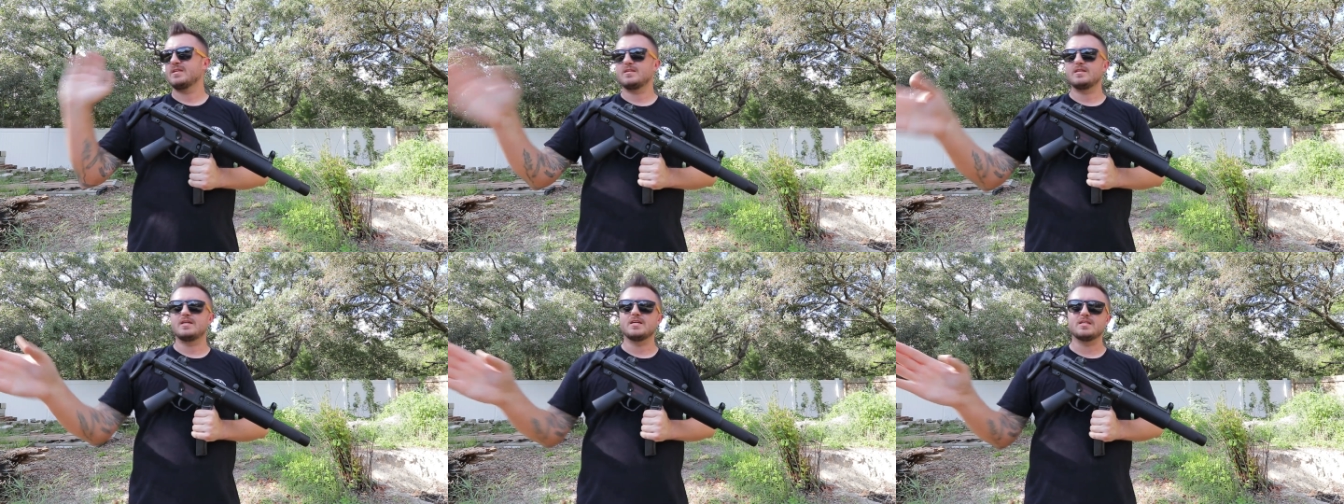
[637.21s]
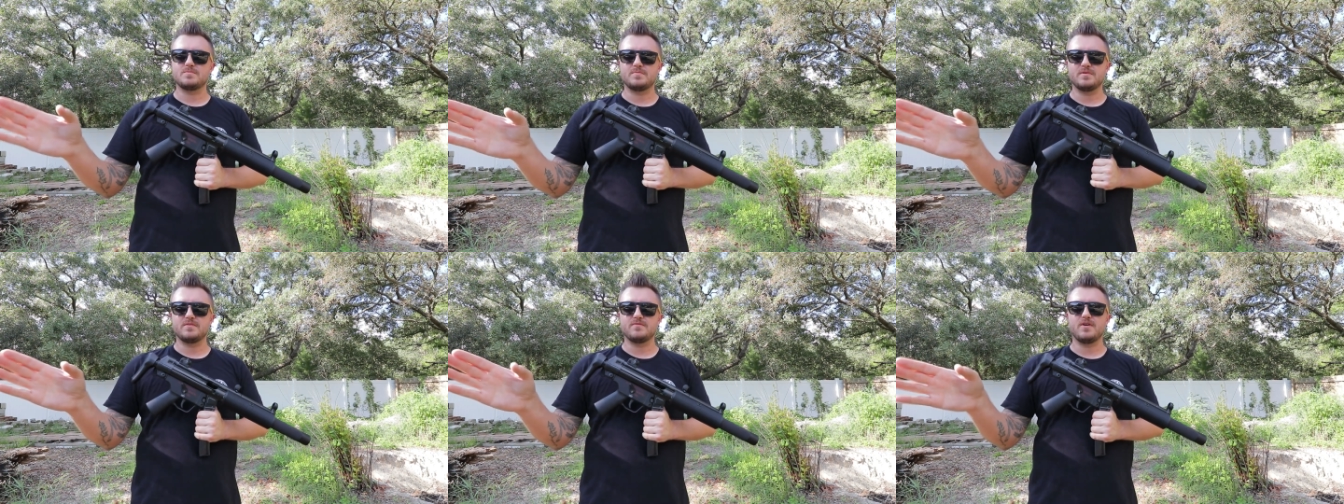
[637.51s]
the
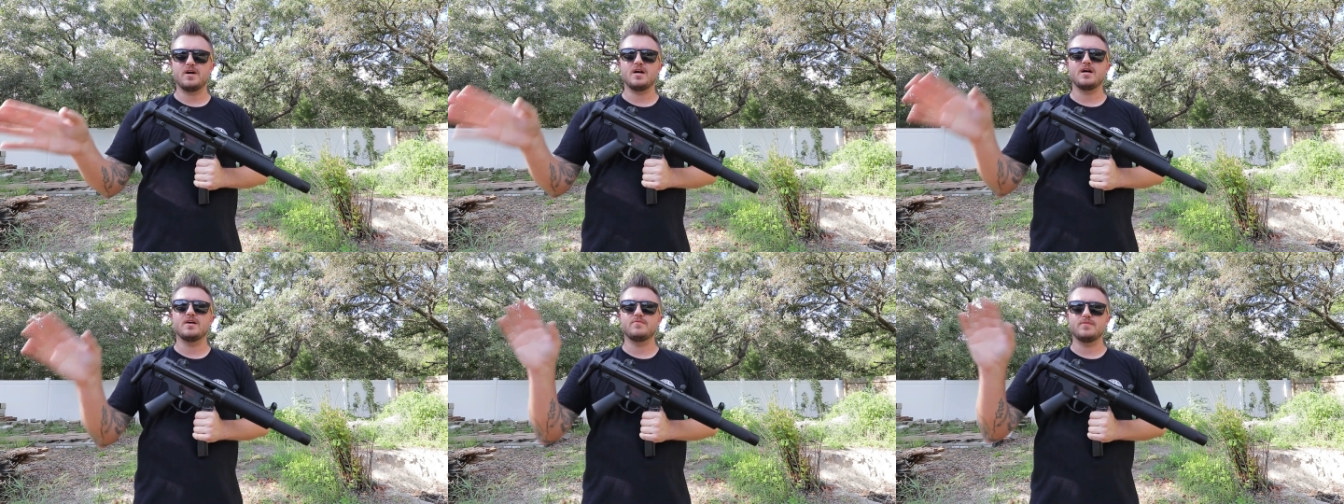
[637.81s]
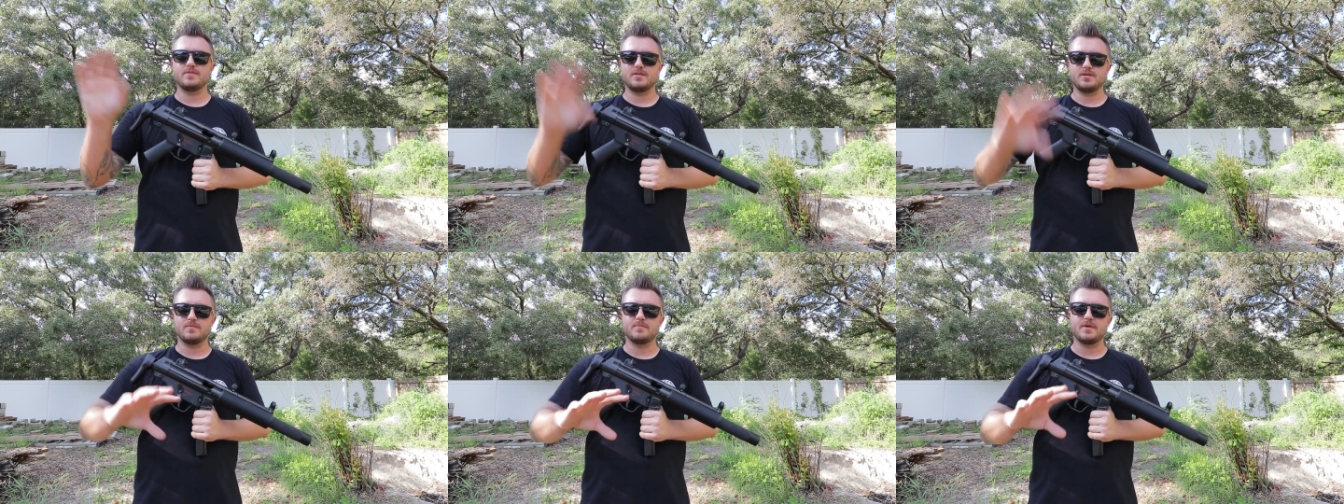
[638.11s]
SP5
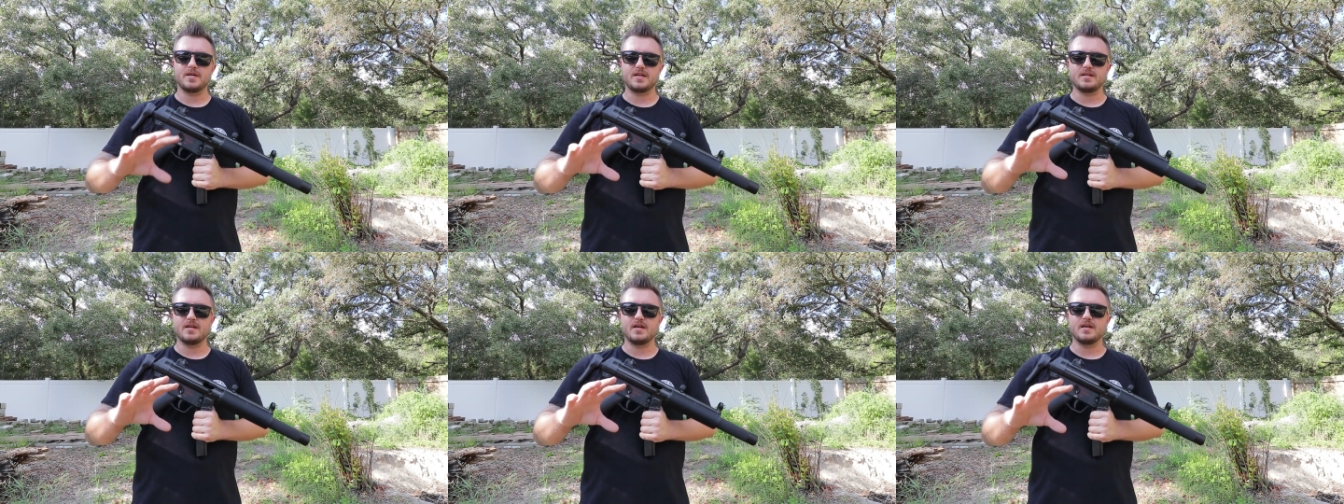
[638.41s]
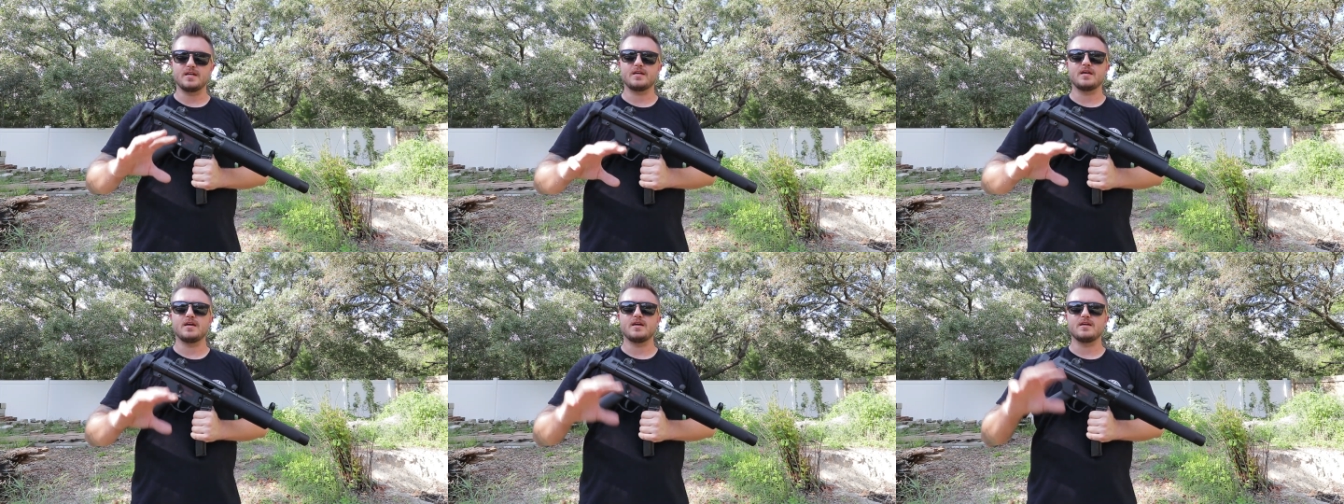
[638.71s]
with the Omega
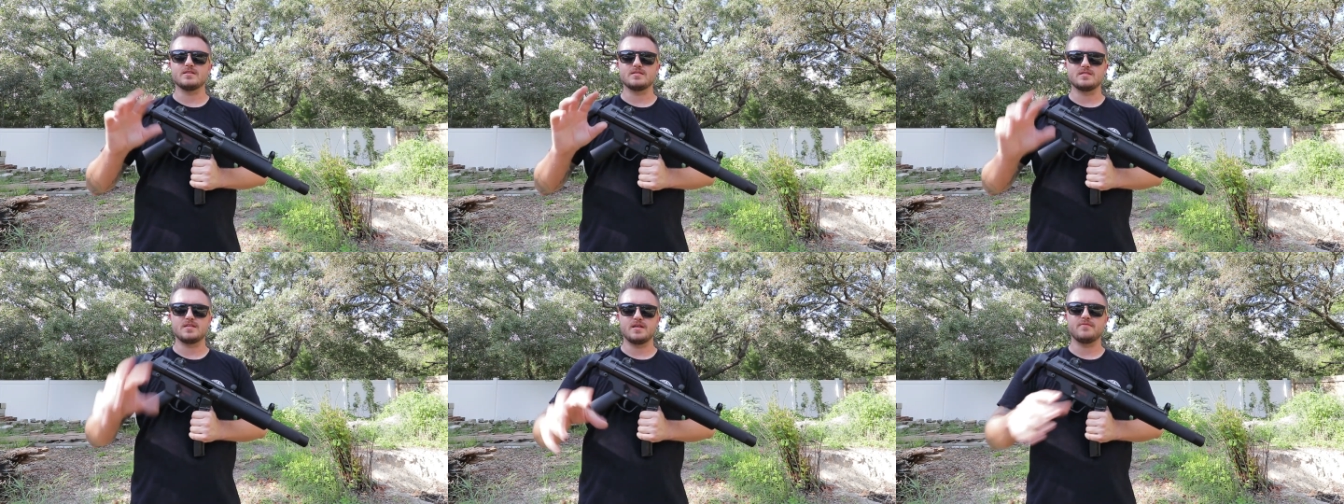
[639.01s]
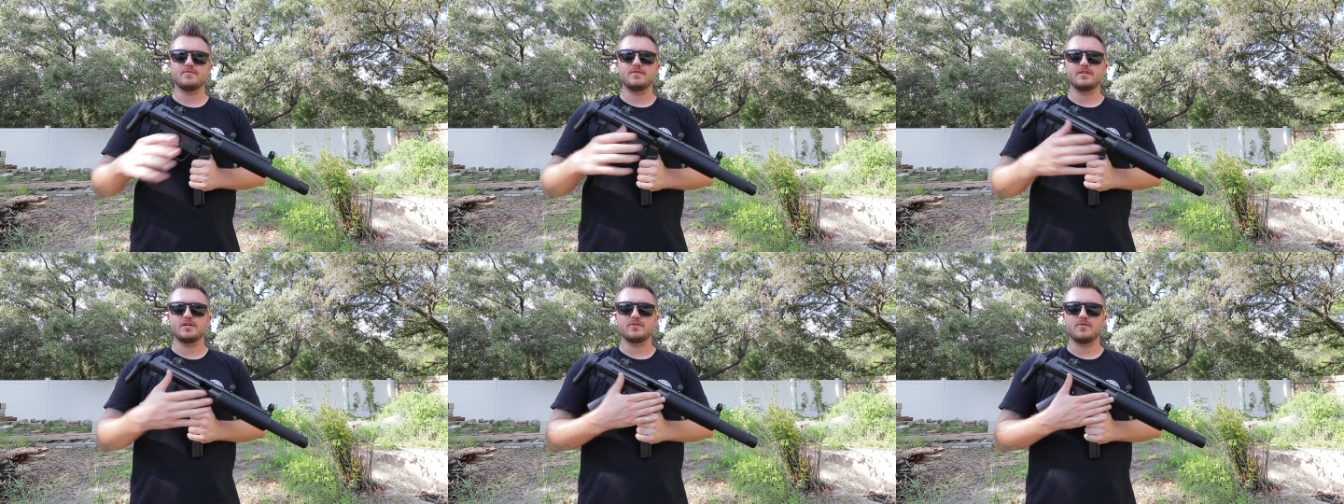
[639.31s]
9K is
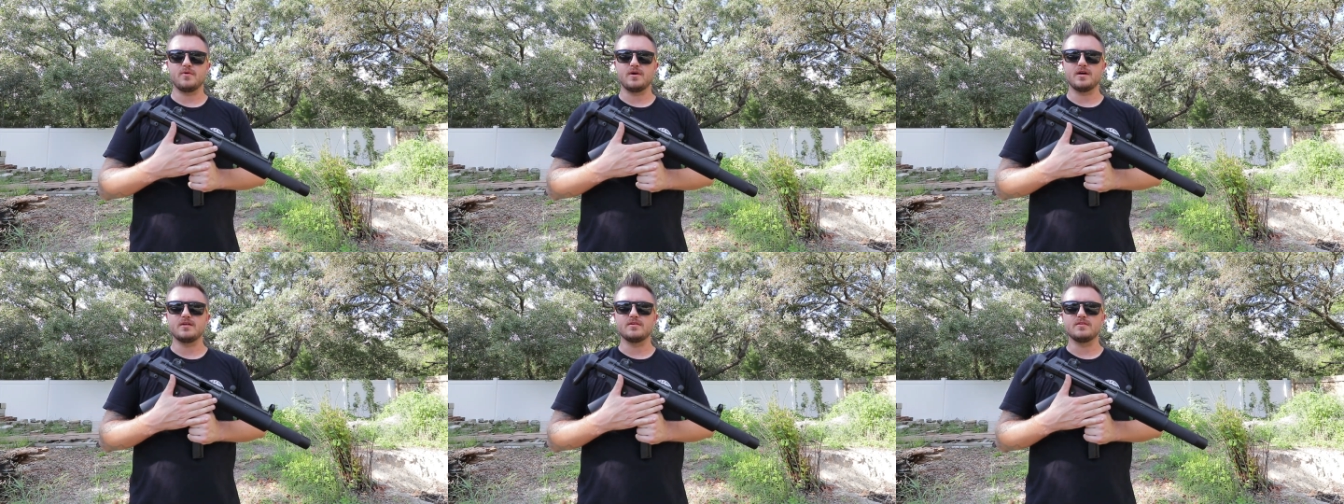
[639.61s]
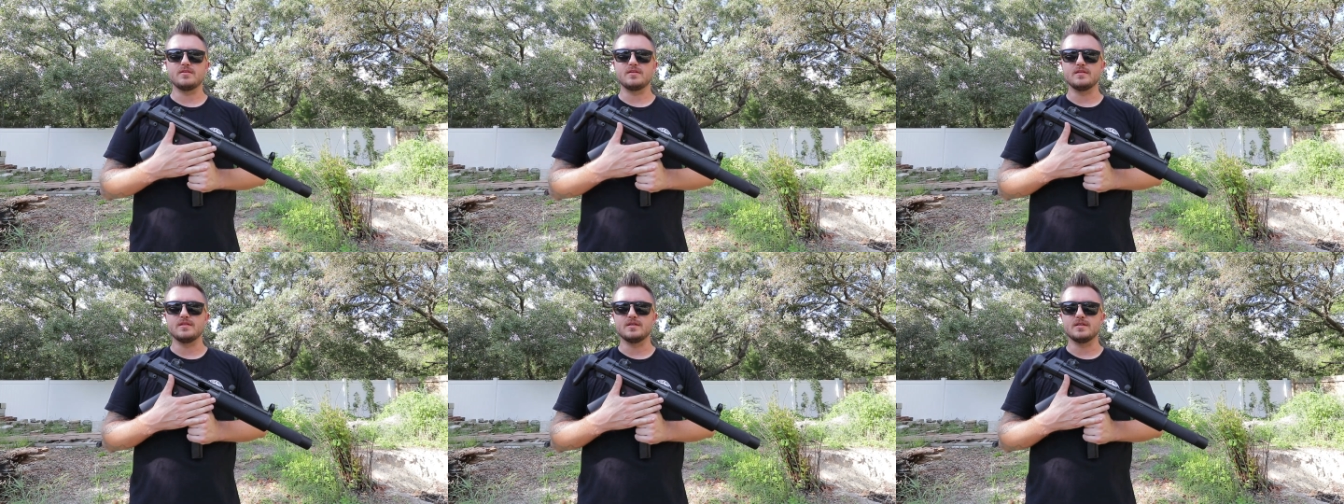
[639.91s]
definitely
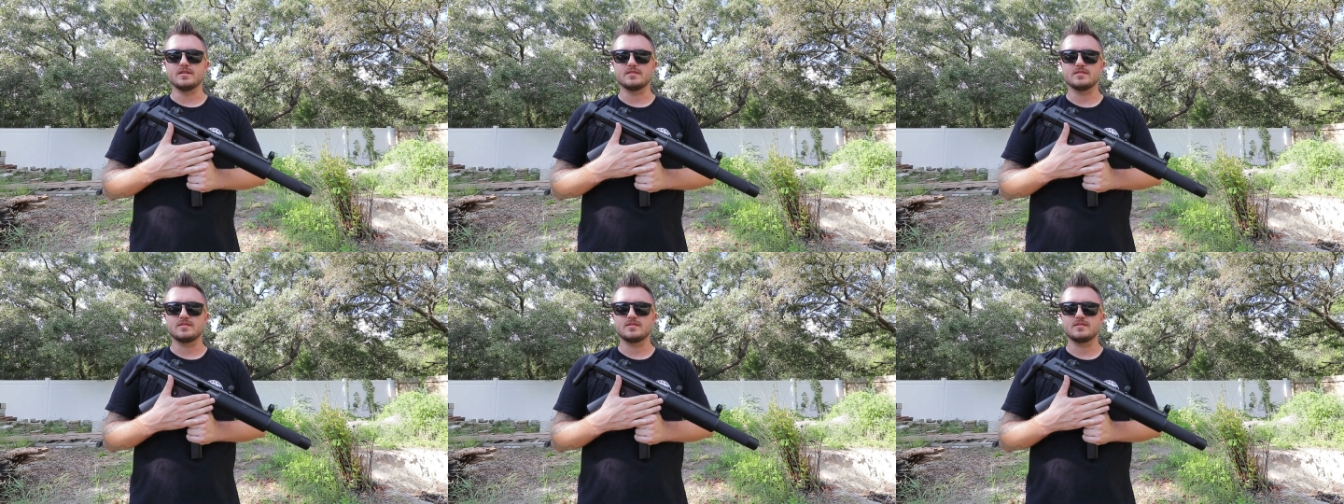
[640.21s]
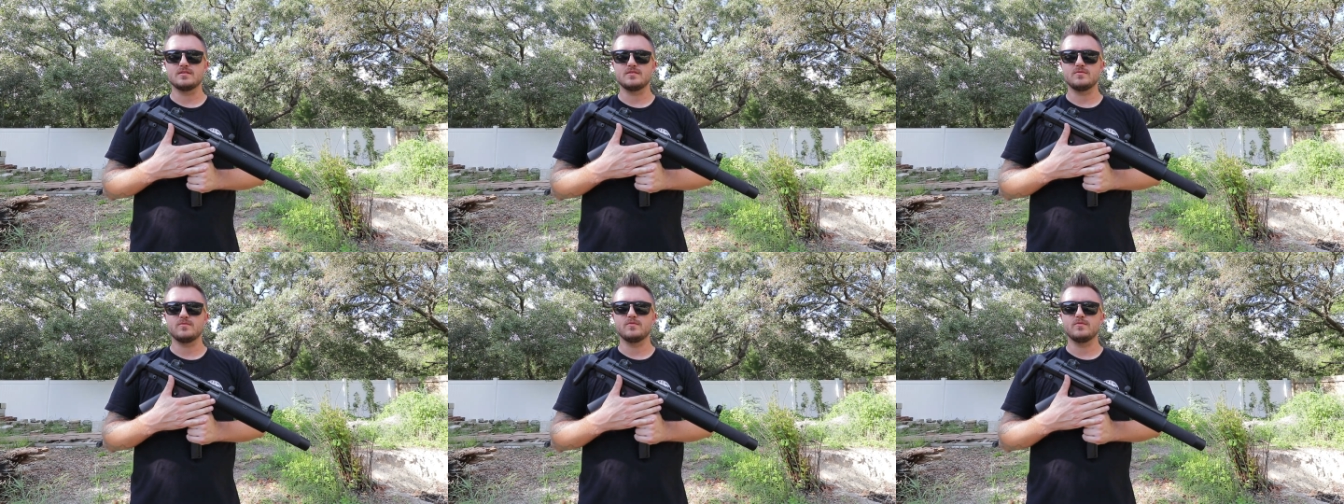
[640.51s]
quieter than this